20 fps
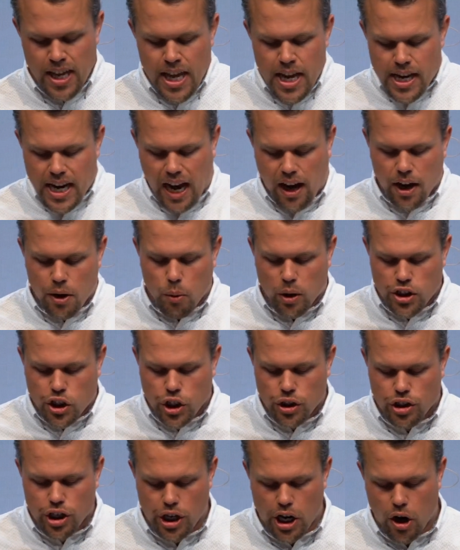Now I want
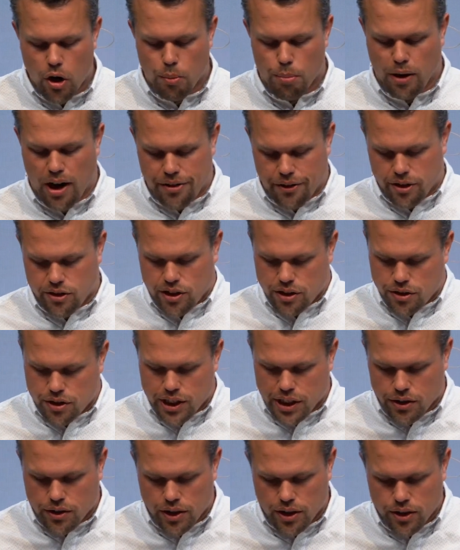you to know, brothers and
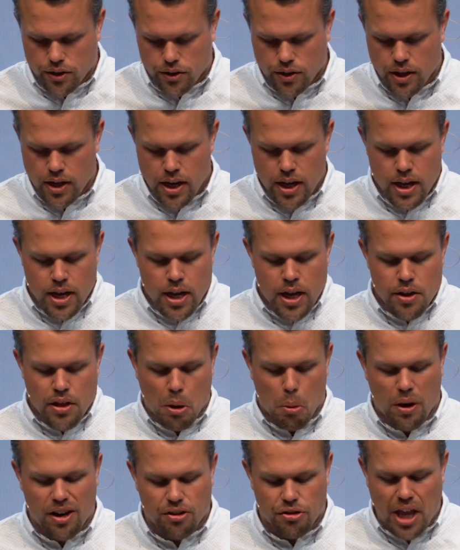sisters,
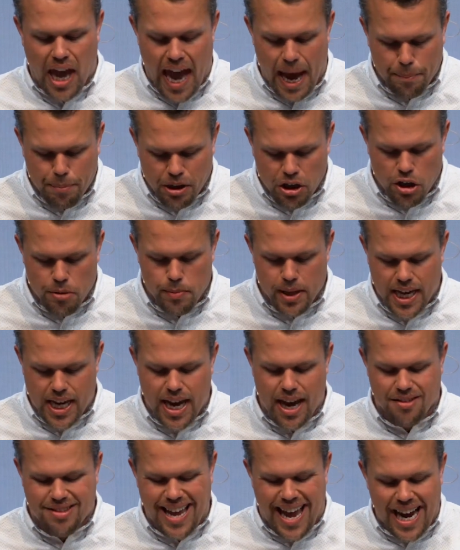that what has happened to me
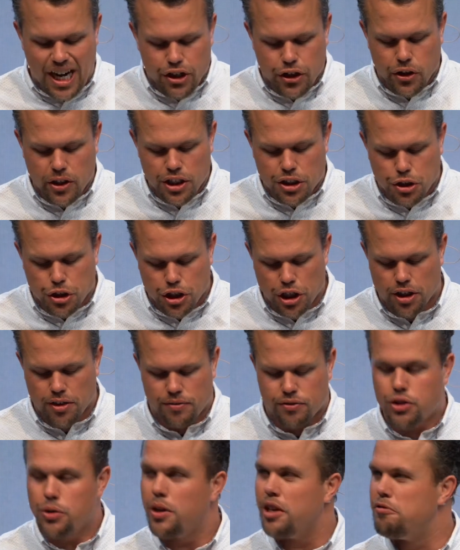has actually
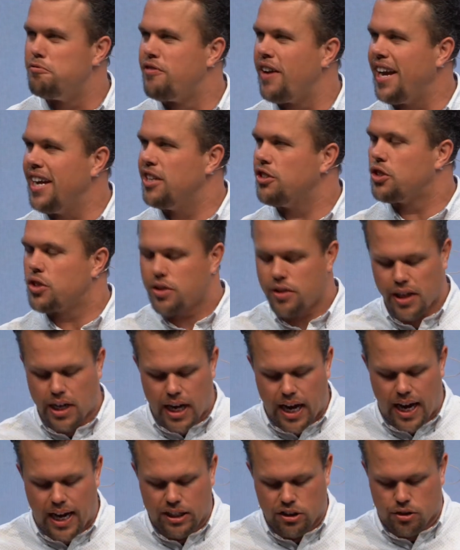served to advance the
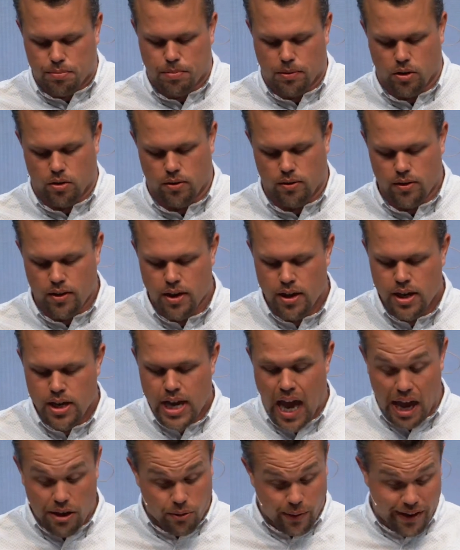gospel.
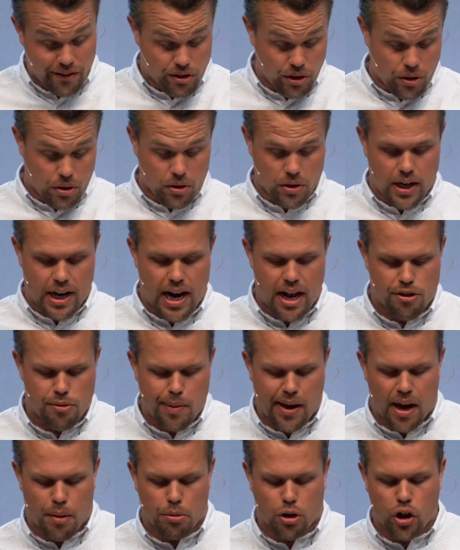As a result, it has
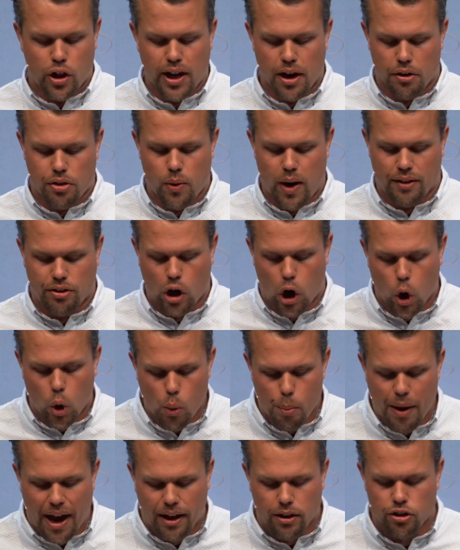become clear throughout the whole
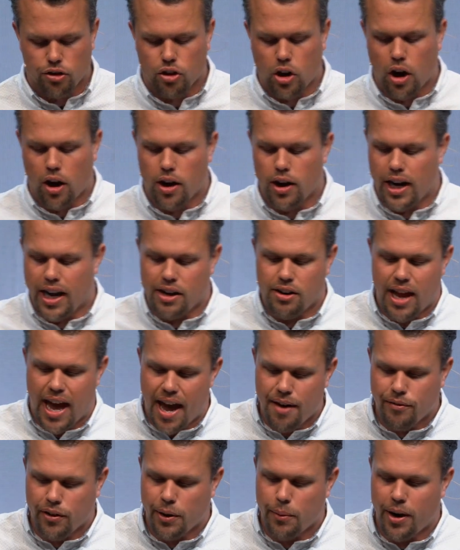palace guard and to
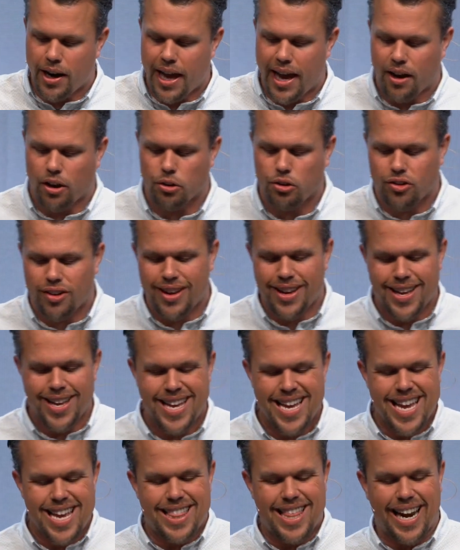everyone else
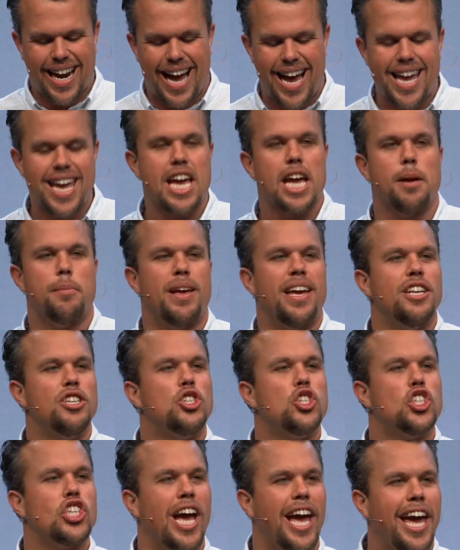that I am in
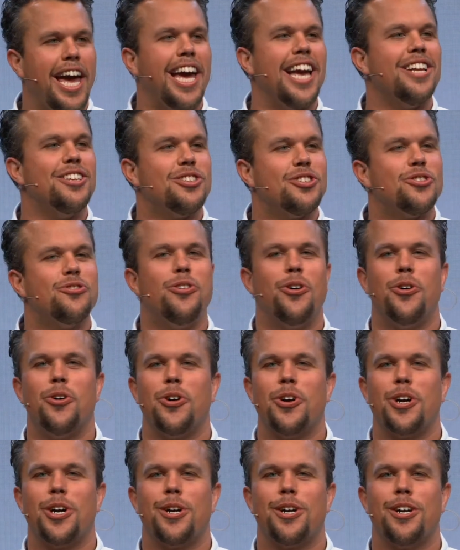chains
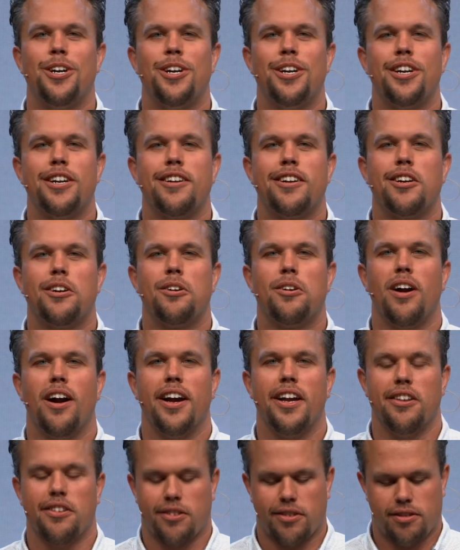for
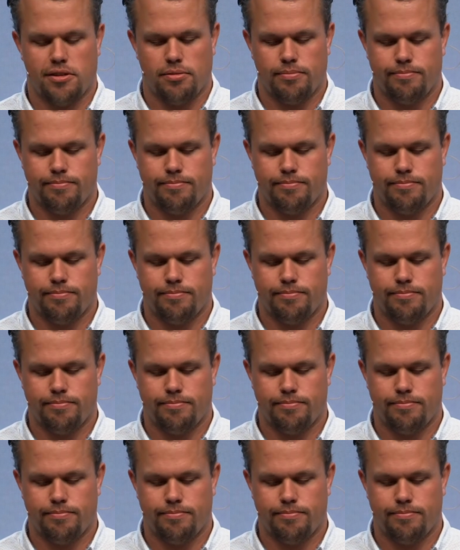Christ.